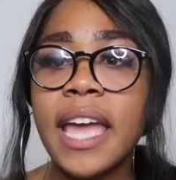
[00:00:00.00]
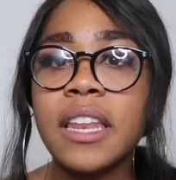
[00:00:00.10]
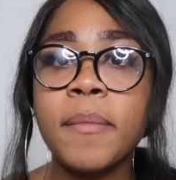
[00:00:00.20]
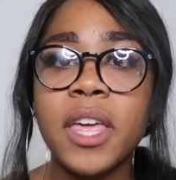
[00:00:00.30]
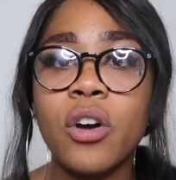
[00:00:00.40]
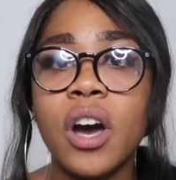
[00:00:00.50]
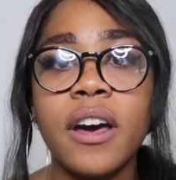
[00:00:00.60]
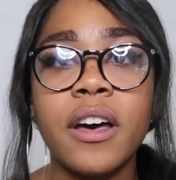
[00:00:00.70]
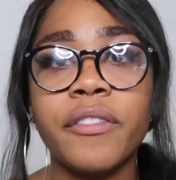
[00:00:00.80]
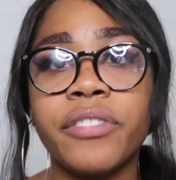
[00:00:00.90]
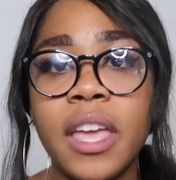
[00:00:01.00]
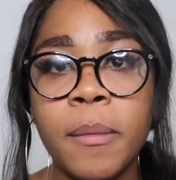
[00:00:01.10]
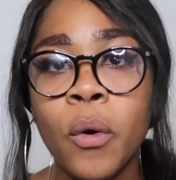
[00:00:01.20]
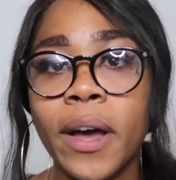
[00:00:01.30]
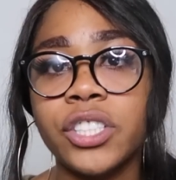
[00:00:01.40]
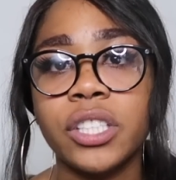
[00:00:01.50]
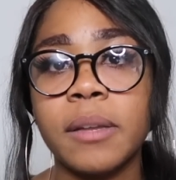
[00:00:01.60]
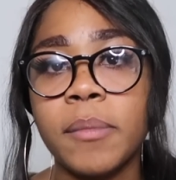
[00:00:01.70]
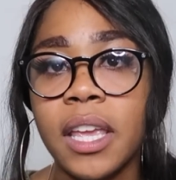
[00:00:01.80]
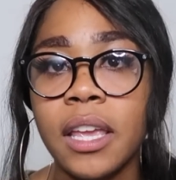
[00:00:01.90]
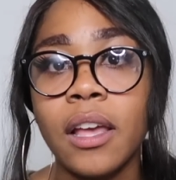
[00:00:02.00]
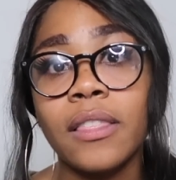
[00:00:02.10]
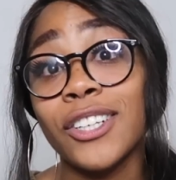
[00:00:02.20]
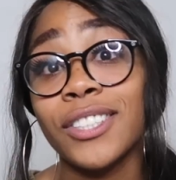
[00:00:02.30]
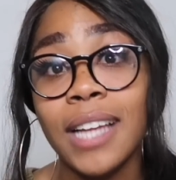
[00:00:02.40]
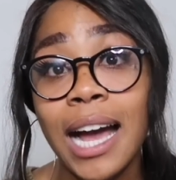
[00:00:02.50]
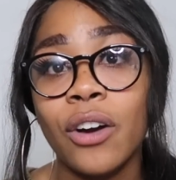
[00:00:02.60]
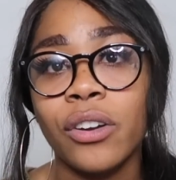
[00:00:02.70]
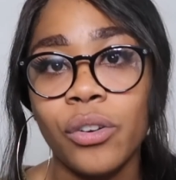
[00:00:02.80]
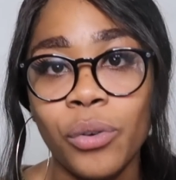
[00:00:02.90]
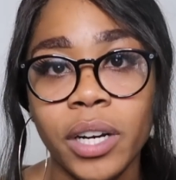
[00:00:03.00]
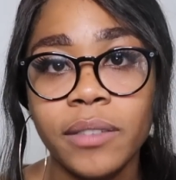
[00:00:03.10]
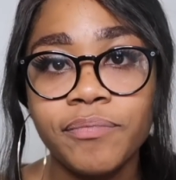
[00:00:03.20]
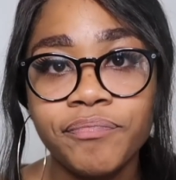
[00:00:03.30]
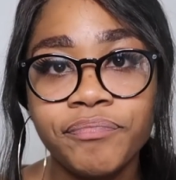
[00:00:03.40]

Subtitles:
In the middle of them questioning me, there's a knock on the door.